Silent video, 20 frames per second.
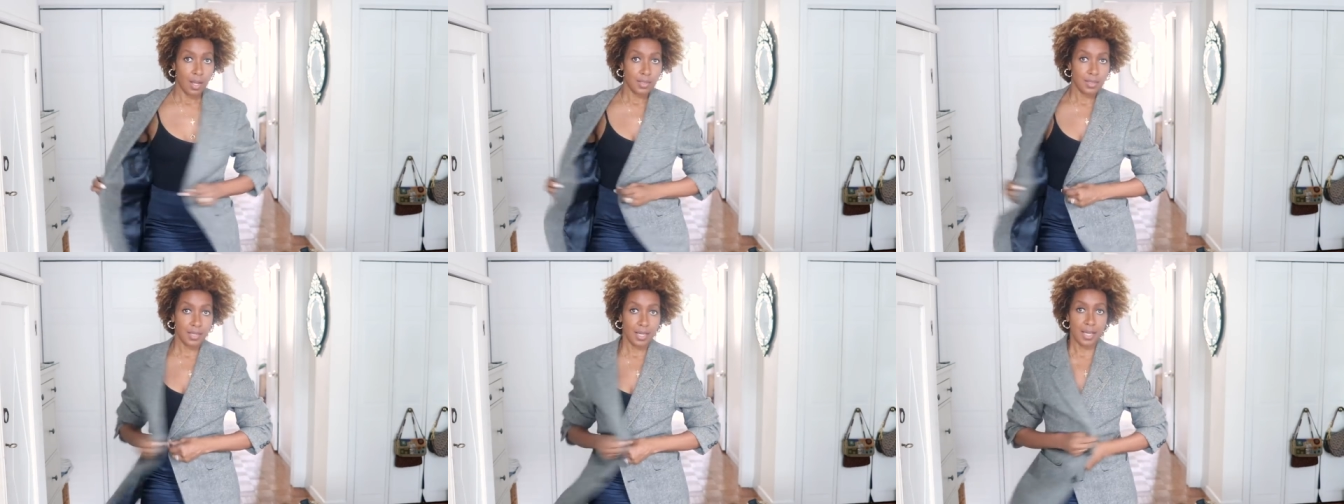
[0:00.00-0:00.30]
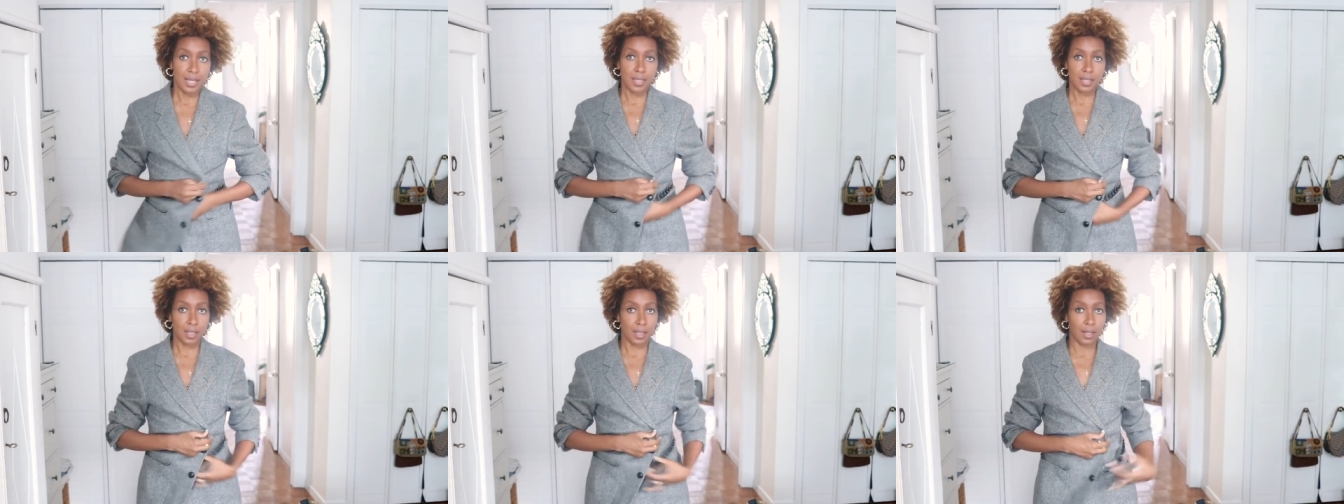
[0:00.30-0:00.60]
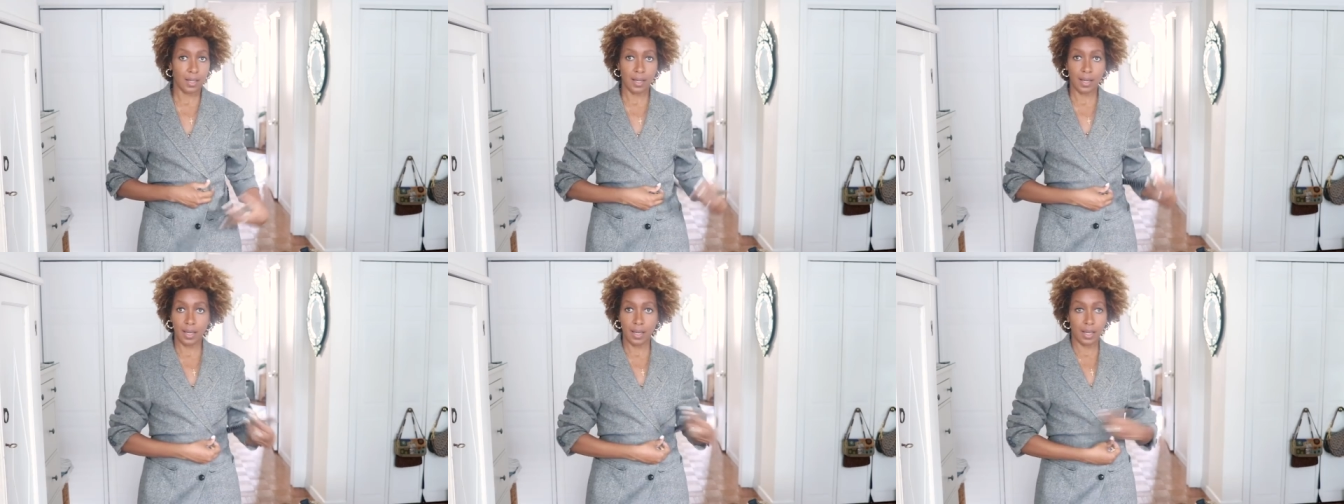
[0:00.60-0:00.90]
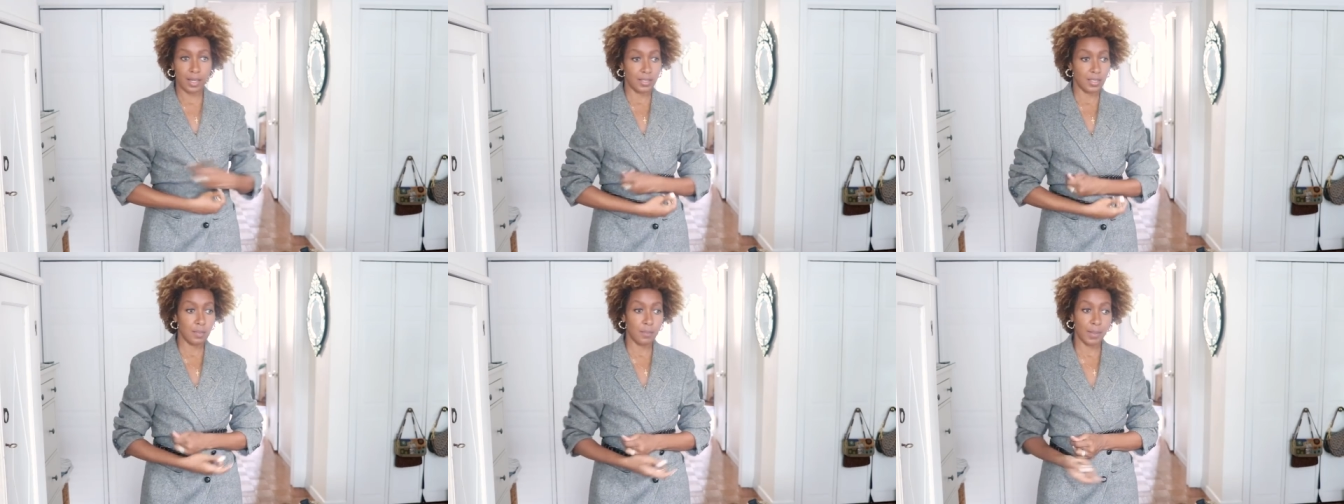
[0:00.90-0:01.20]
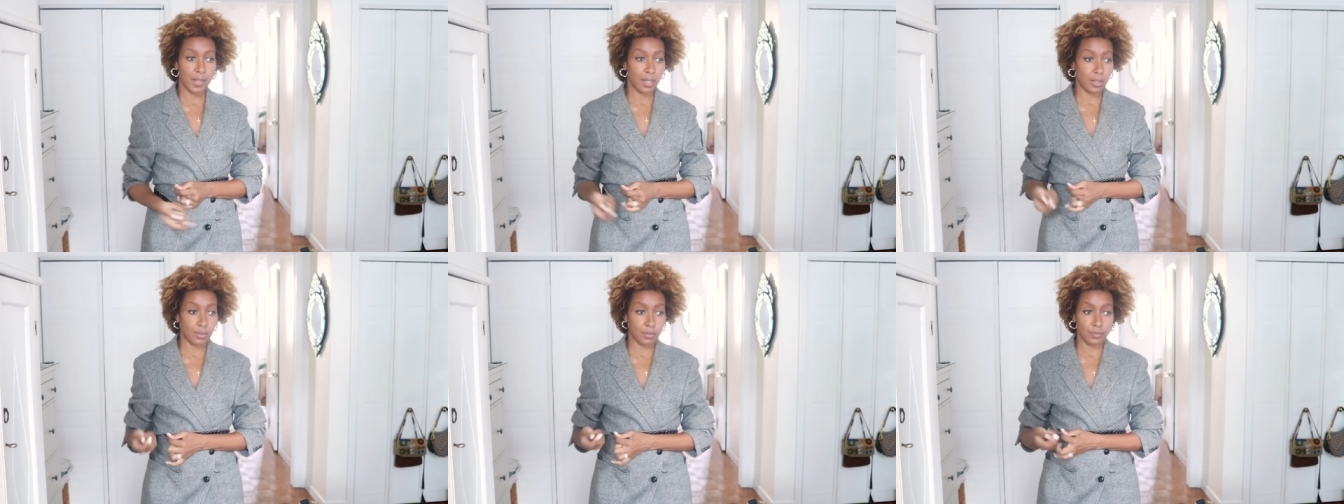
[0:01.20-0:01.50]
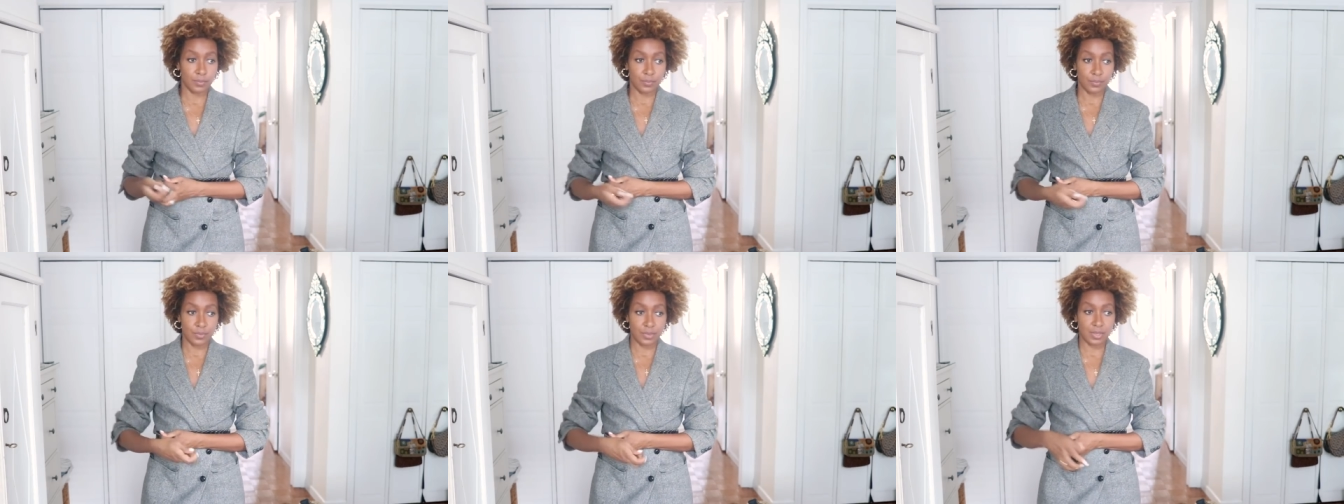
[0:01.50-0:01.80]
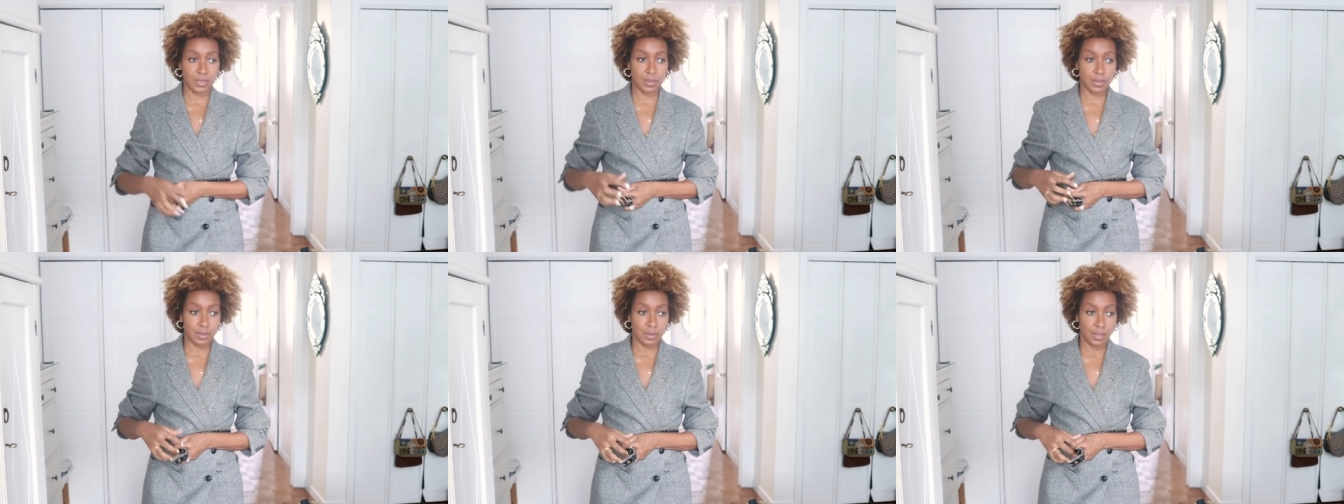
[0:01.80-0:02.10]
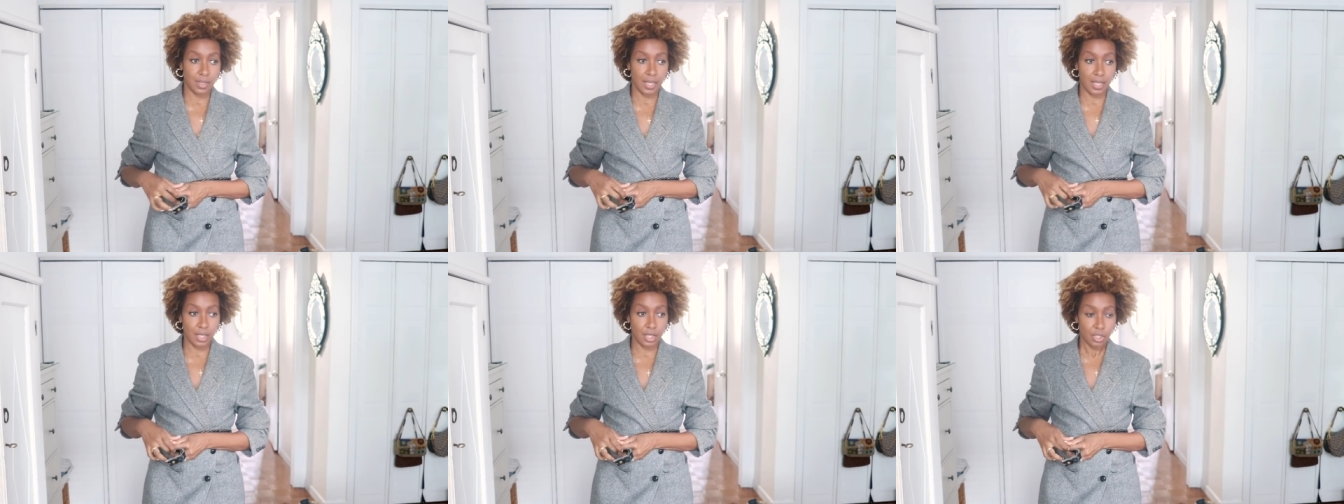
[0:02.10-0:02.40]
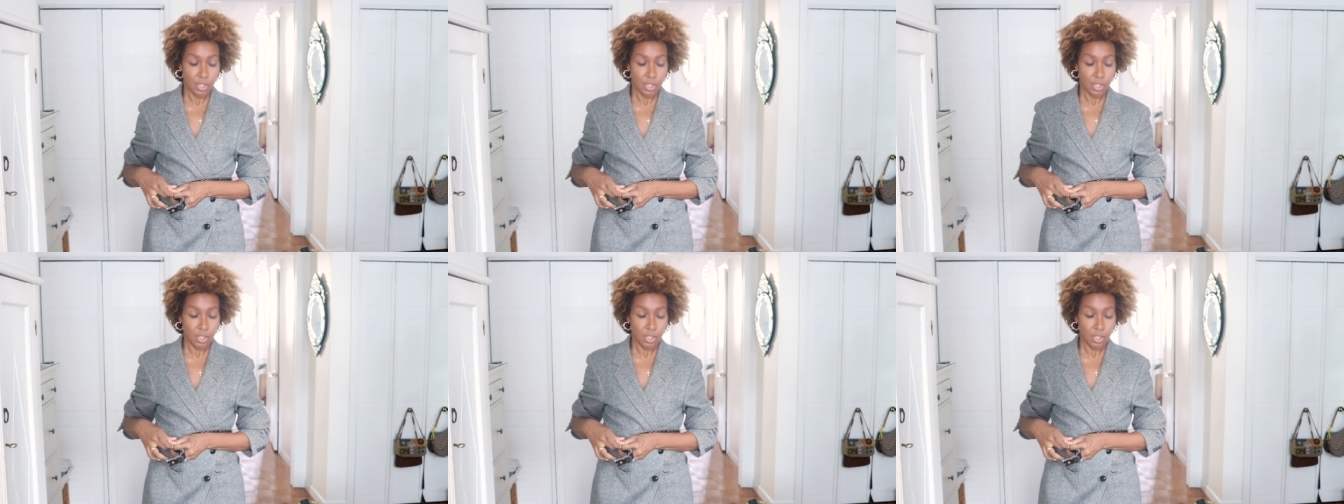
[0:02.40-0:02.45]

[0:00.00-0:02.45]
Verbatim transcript: Take any belt. It